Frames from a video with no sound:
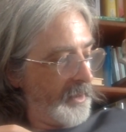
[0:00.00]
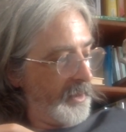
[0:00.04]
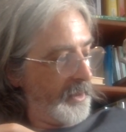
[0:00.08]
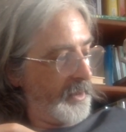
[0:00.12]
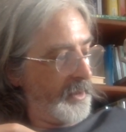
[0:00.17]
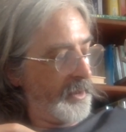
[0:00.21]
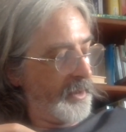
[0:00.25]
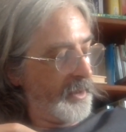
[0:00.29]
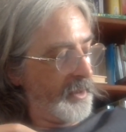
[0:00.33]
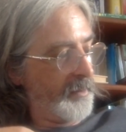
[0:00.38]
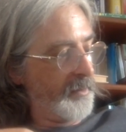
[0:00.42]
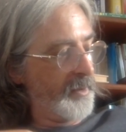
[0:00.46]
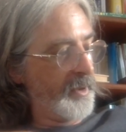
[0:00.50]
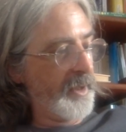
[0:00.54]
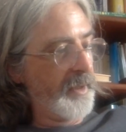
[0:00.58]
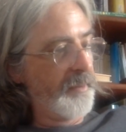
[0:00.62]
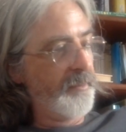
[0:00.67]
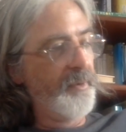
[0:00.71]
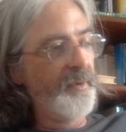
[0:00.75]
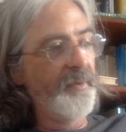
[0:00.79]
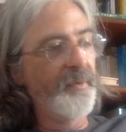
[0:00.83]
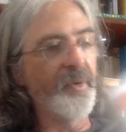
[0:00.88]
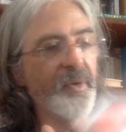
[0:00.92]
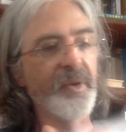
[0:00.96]
Just to kind
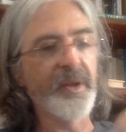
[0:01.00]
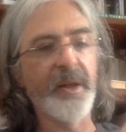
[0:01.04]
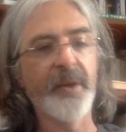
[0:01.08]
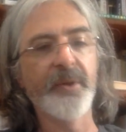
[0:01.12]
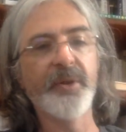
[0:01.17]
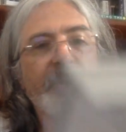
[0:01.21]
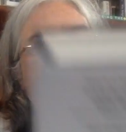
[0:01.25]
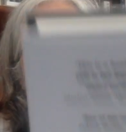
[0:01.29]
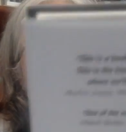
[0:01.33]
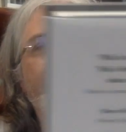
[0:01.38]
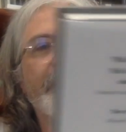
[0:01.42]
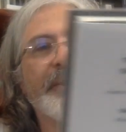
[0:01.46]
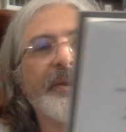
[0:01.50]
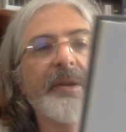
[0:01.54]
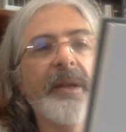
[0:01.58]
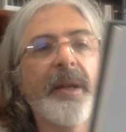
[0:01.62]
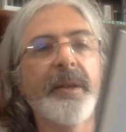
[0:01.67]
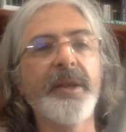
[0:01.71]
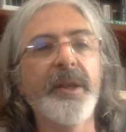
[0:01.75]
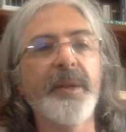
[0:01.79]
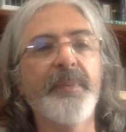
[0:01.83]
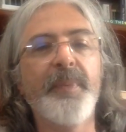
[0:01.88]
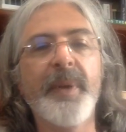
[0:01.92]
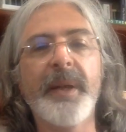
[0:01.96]
of move on social issues, I
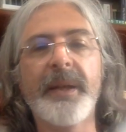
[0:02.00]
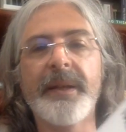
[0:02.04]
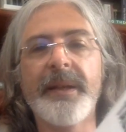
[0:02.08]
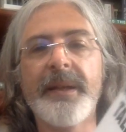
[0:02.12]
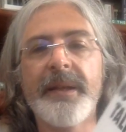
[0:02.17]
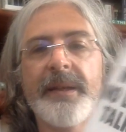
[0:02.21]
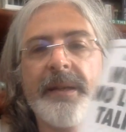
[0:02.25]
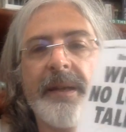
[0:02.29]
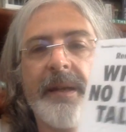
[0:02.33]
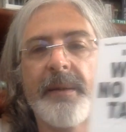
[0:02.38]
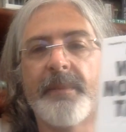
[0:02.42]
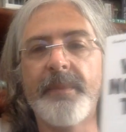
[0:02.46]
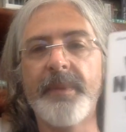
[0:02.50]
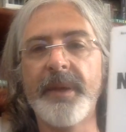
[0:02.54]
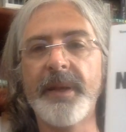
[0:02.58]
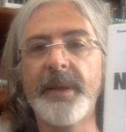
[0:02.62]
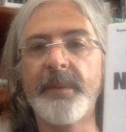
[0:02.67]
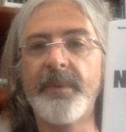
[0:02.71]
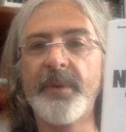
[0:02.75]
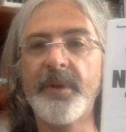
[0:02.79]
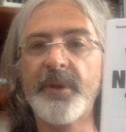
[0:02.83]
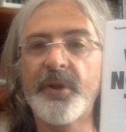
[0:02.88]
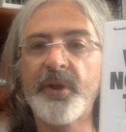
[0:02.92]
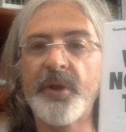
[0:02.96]
just picked this up at
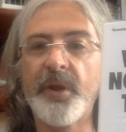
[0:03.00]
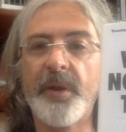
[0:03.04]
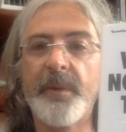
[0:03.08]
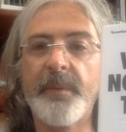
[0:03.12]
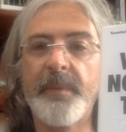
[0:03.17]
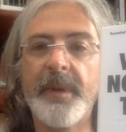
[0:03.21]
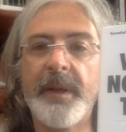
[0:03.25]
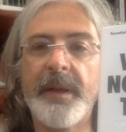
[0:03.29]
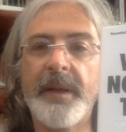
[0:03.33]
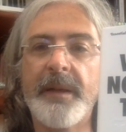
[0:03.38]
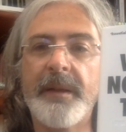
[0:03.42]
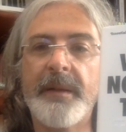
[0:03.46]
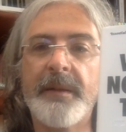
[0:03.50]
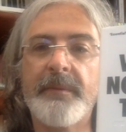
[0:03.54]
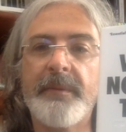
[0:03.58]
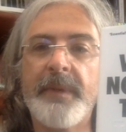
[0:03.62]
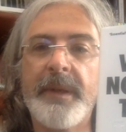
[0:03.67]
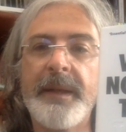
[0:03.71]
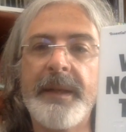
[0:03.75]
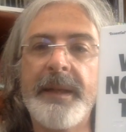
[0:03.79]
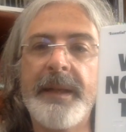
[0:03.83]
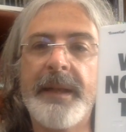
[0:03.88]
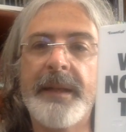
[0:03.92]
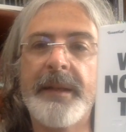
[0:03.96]
the bookshop.
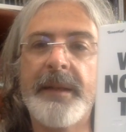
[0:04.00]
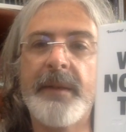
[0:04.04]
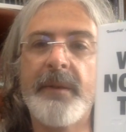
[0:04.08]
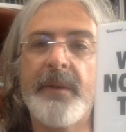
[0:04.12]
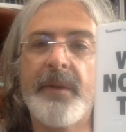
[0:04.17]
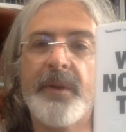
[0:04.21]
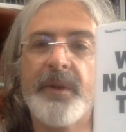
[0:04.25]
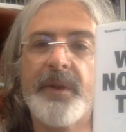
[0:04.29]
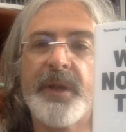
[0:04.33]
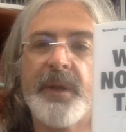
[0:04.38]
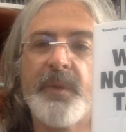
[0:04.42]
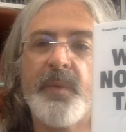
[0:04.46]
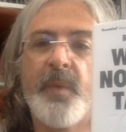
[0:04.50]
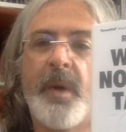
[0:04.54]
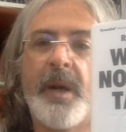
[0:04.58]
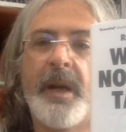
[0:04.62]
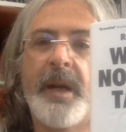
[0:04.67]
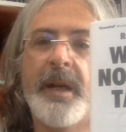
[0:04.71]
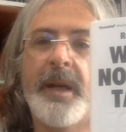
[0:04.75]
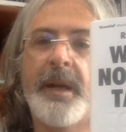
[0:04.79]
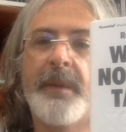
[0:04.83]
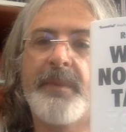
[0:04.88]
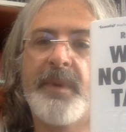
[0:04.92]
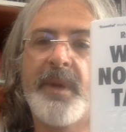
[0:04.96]
Rennie Edo Lodge's
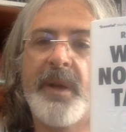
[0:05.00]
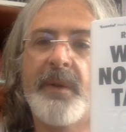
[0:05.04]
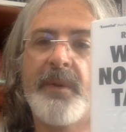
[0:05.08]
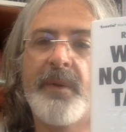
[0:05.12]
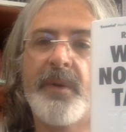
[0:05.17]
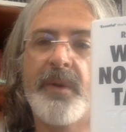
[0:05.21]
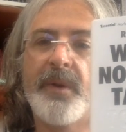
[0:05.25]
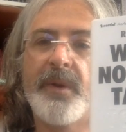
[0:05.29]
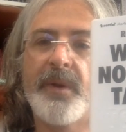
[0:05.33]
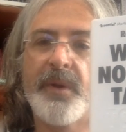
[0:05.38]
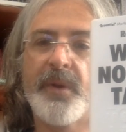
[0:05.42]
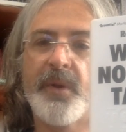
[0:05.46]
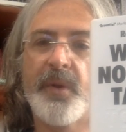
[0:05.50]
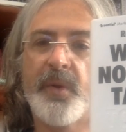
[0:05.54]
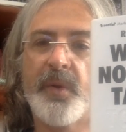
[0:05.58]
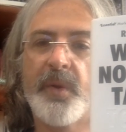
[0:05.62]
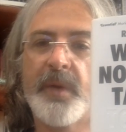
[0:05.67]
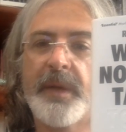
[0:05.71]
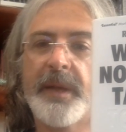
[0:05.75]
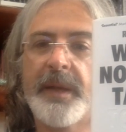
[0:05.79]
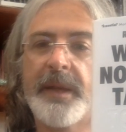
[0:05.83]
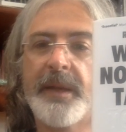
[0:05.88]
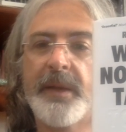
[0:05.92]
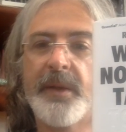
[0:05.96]
"Why I'm No Longer
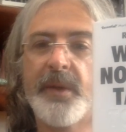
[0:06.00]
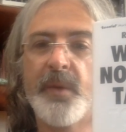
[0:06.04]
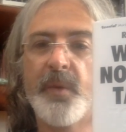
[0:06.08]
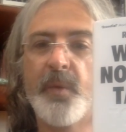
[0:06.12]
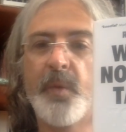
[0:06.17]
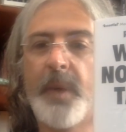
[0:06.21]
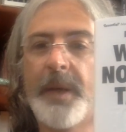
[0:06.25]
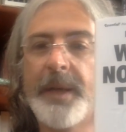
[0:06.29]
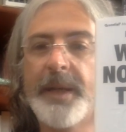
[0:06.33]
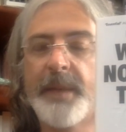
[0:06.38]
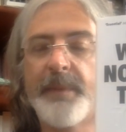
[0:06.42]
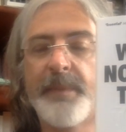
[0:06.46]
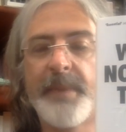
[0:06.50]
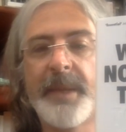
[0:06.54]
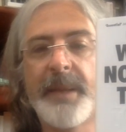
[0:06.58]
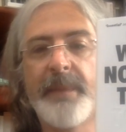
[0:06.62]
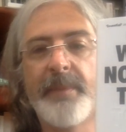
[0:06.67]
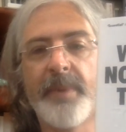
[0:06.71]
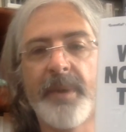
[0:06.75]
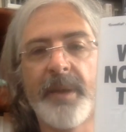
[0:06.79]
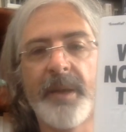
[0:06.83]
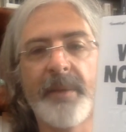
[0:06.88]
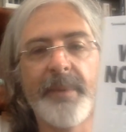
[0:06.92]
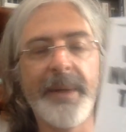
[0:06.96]
Talking to White
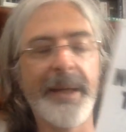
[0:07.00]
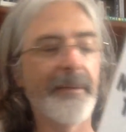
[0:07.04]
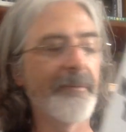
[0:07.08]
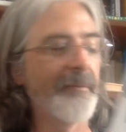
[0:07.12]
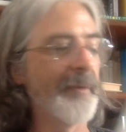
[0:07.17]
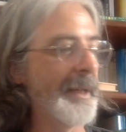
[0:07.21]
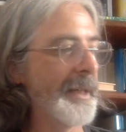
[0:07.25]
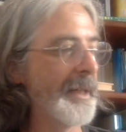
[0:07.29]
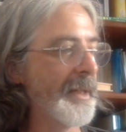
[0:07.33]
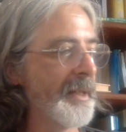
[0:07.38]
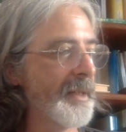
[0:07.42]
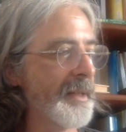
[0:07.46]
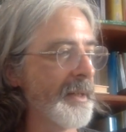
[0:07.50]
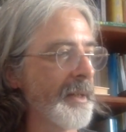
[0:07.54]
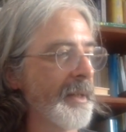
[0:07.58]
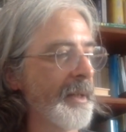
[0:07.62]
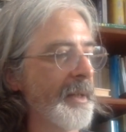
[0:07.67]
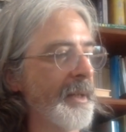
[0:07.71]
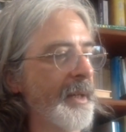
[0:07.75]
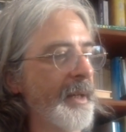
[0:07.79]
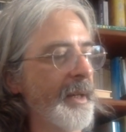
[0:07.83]
People About Race."